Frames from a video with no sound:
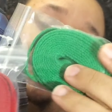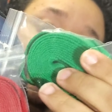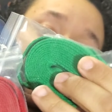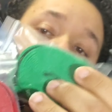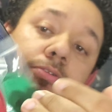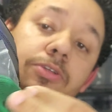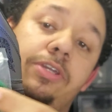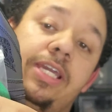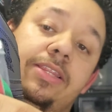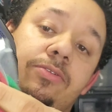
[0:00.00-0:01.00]
So you
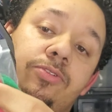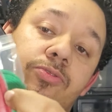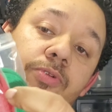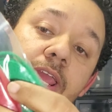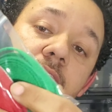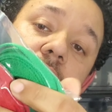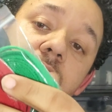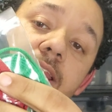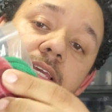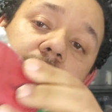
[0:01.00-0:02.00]
get this
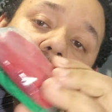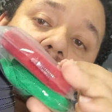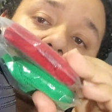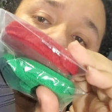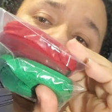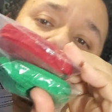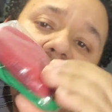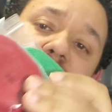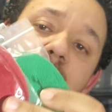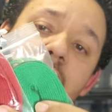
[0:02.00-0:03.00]
red, it's kind
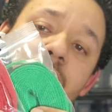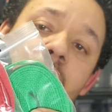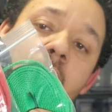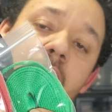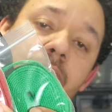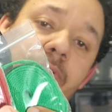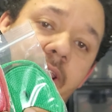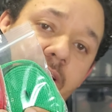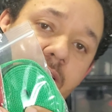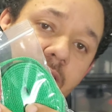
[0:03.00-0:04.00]
of a darker
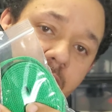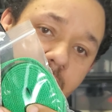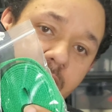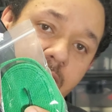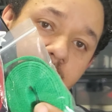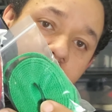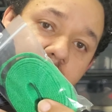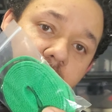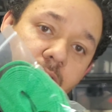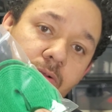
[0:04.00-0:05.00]
red color. And
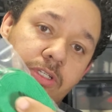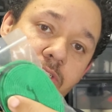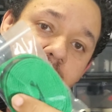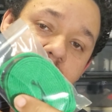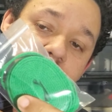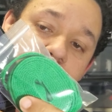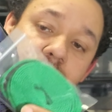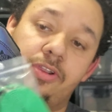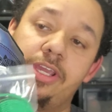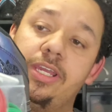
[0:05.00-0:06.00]
then, of course, you get this
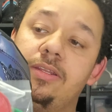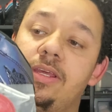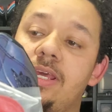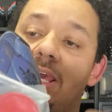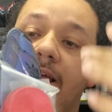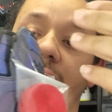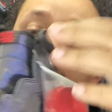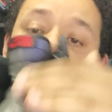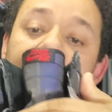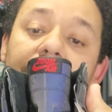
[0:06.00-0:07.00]
green, and
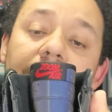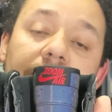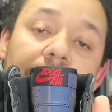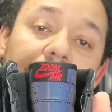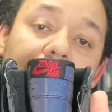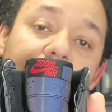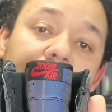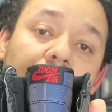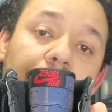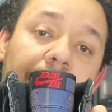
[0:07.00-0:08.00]
then
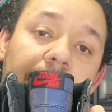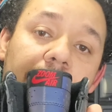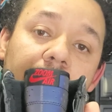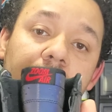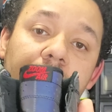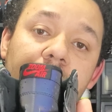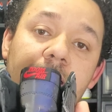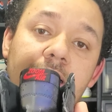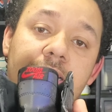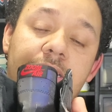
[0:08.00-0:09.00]
laced up in it
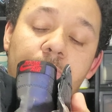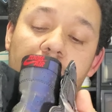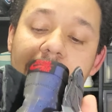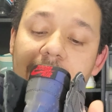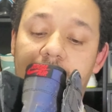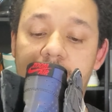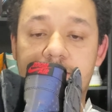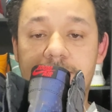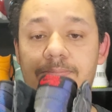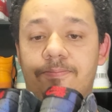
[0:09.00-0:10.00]
is the black
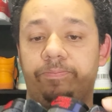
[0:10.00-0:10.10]
lacing.